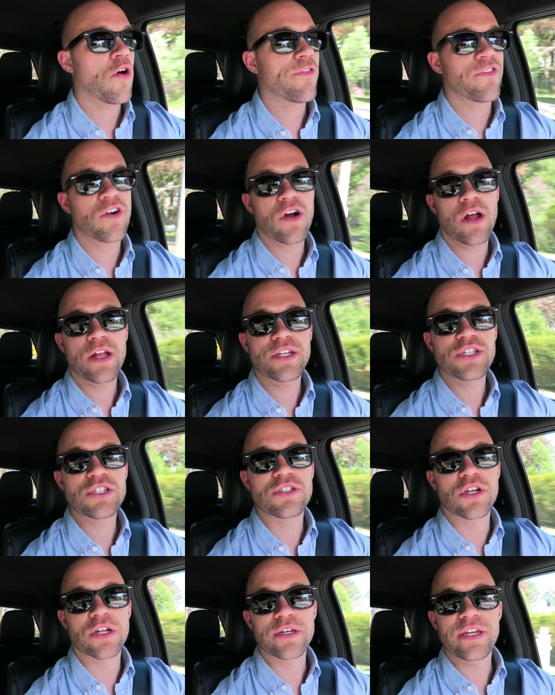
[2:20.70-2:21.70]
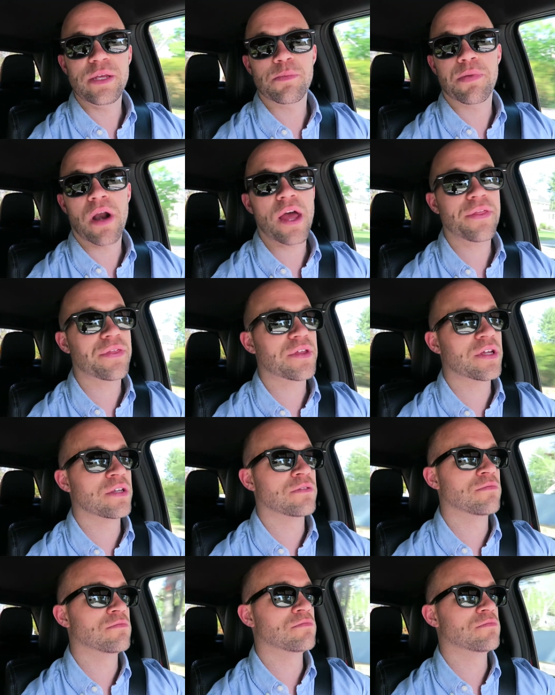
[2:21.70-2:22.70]
Overall, I just took a deep breath
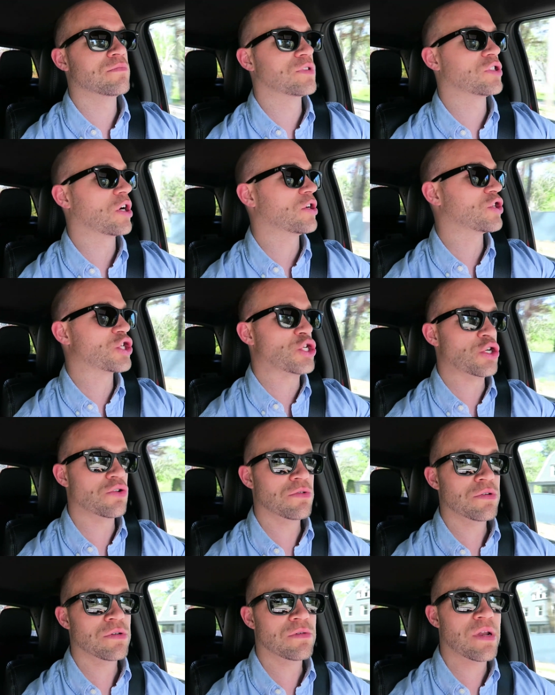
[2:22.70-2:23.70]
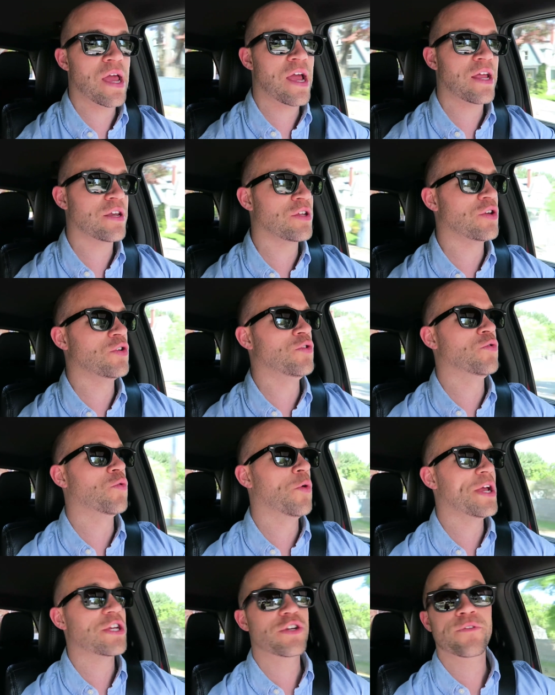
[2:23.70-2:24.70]
and start shooting and you
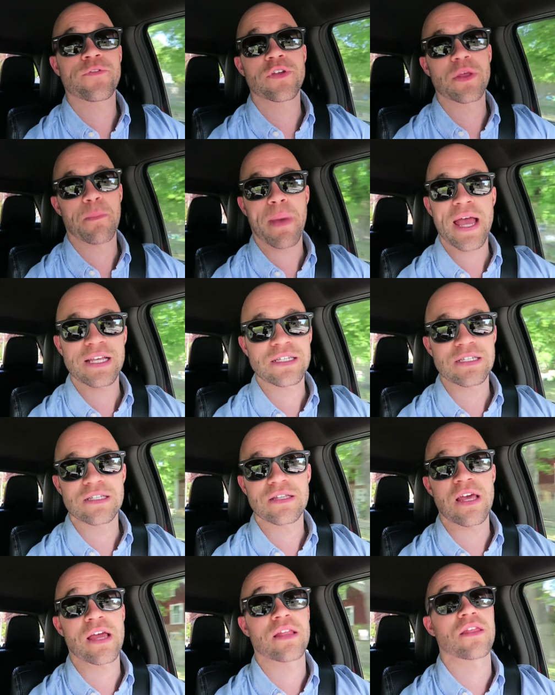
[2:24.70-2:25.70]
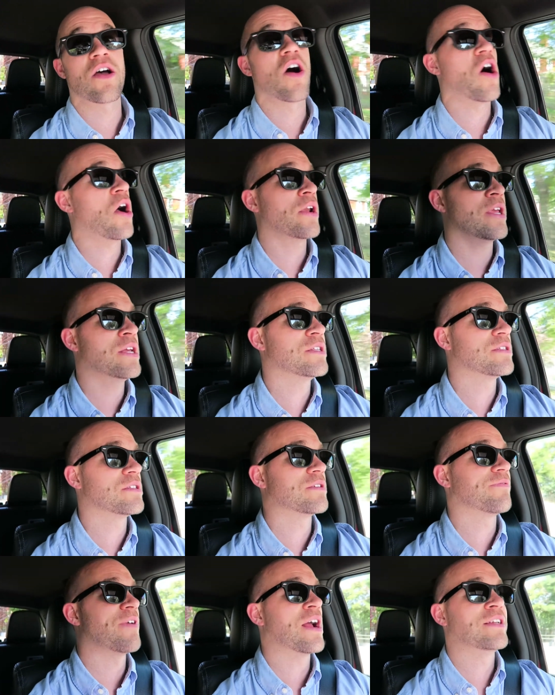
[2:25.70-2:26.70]
wish for the best that the
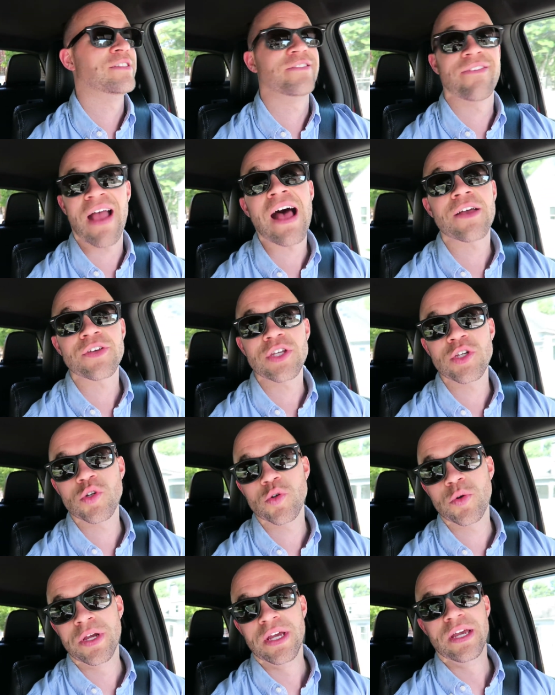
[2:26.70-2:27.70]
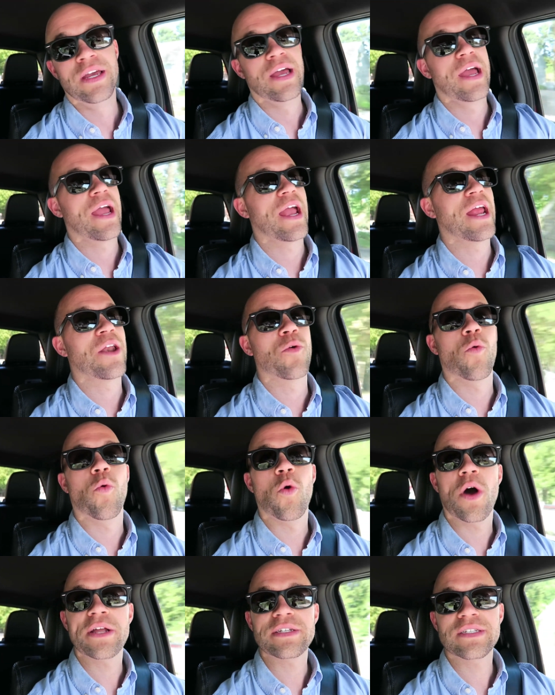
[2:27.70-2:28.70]
audience finds value
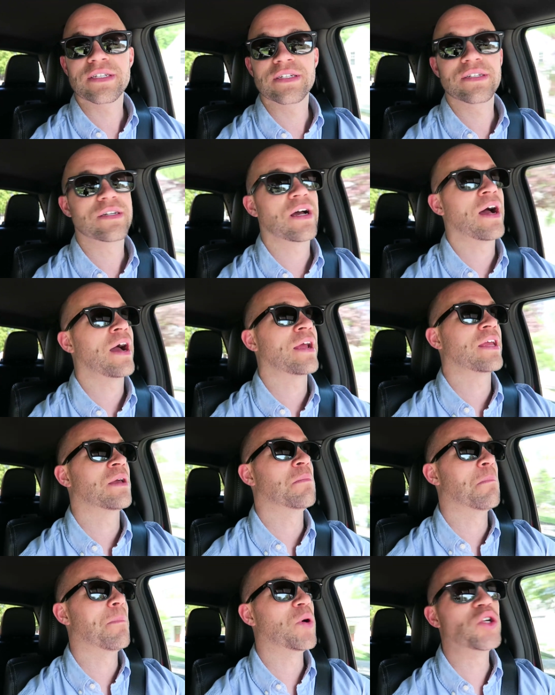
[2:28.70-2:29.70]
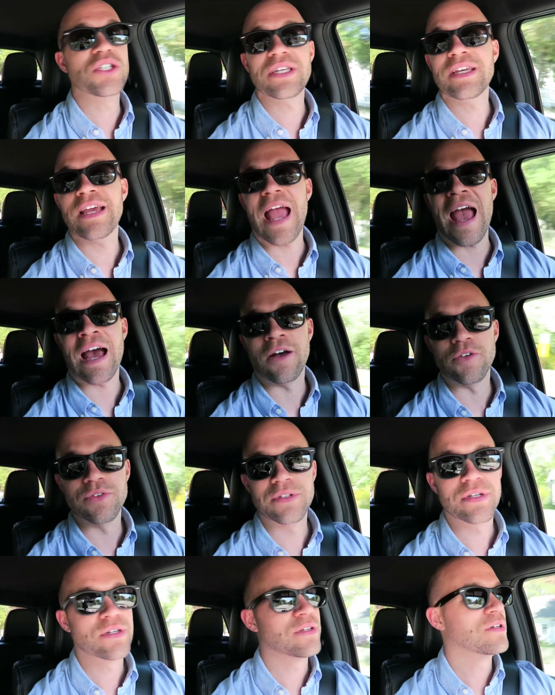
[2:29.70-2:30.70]
in what I am putting
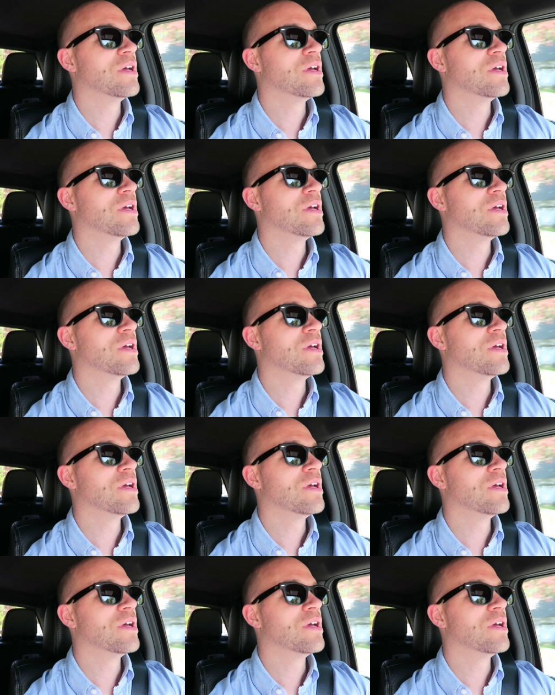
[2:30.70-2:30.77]
out.